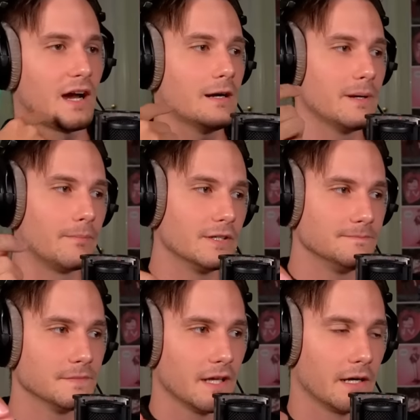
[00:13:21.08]
I remember
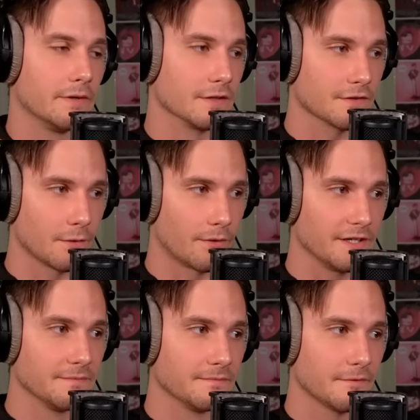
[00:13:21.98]
hearing a
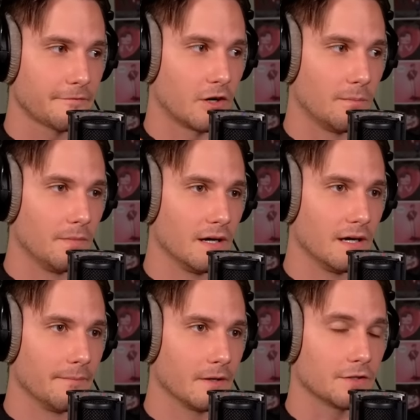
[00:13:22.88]
story from
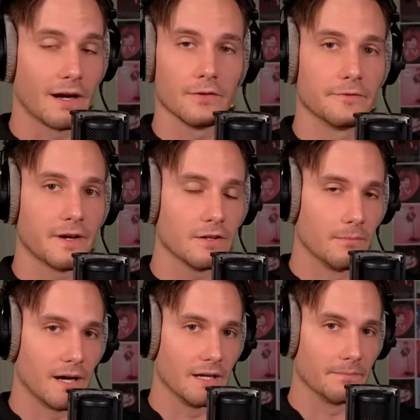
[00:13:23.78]
a childhood friend of
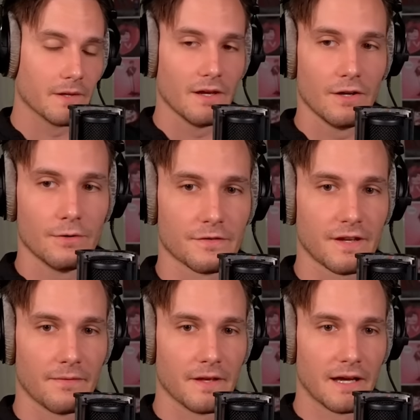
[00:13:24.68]
mine who
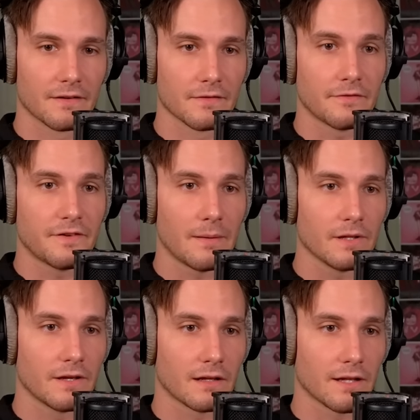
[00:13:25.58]
said that their
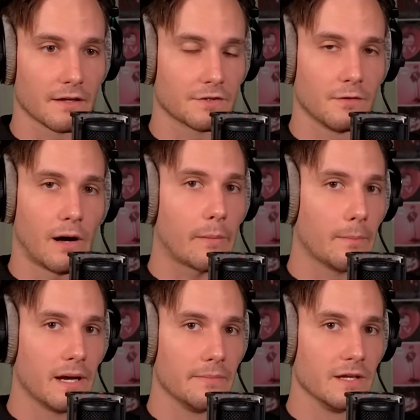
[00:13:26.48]
family got like a Chihuahua
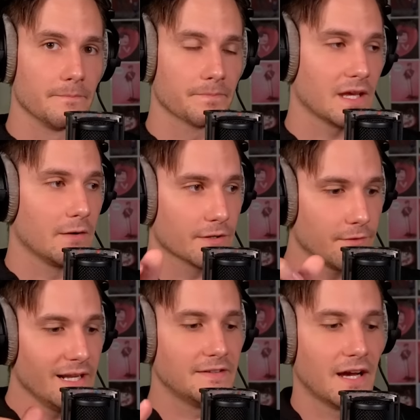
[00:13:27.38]
baby, and it was
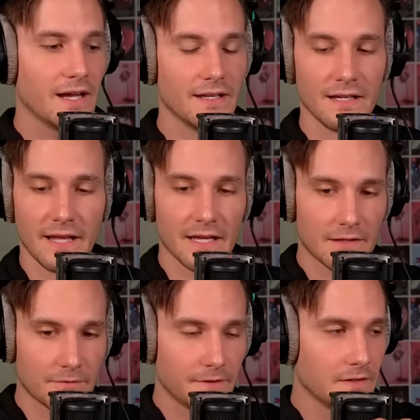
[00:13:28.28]
really tiny, like it
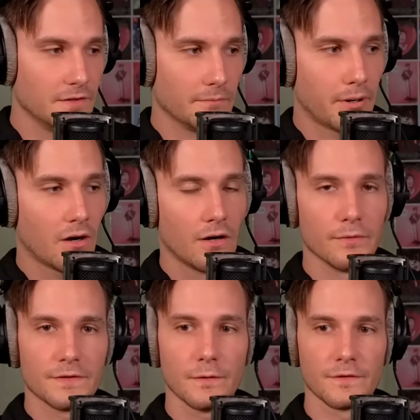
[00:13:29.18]
could fit in your paw, it
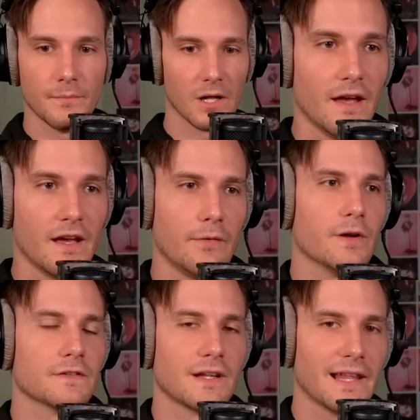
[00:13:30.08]
was so small, and it
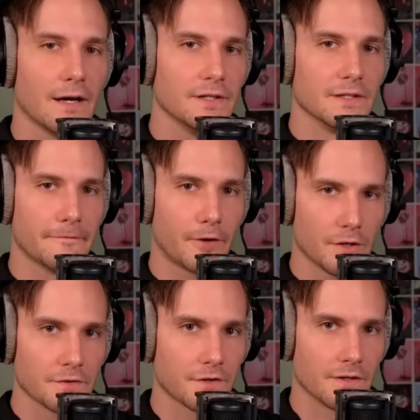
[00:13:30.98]
wasn't allowed in the
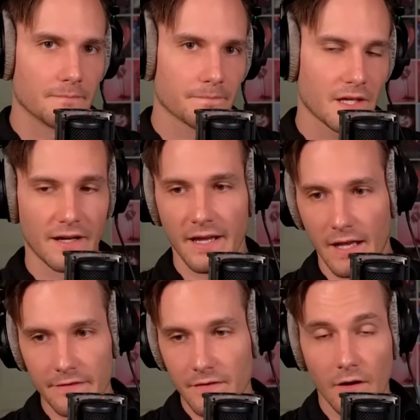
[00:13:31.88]
furniture. And I
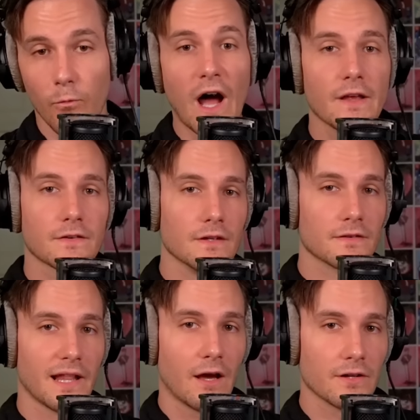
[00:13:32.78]
asked, why isn't this
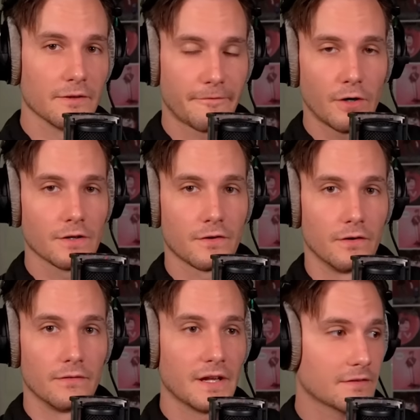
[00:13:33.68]
allowed in the
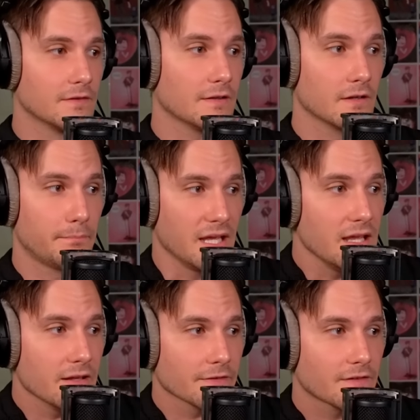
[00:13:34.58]
furniture? Does it
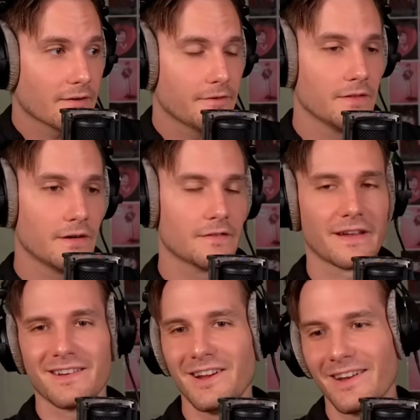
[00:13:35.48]
pee and stuff in there? It's
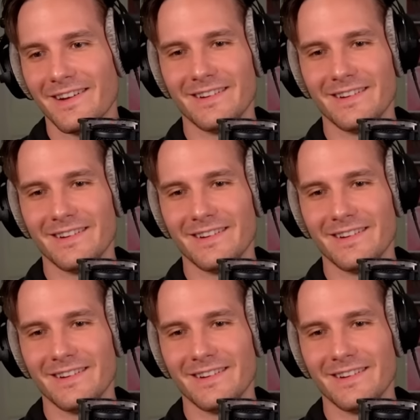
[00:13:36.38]
like, no,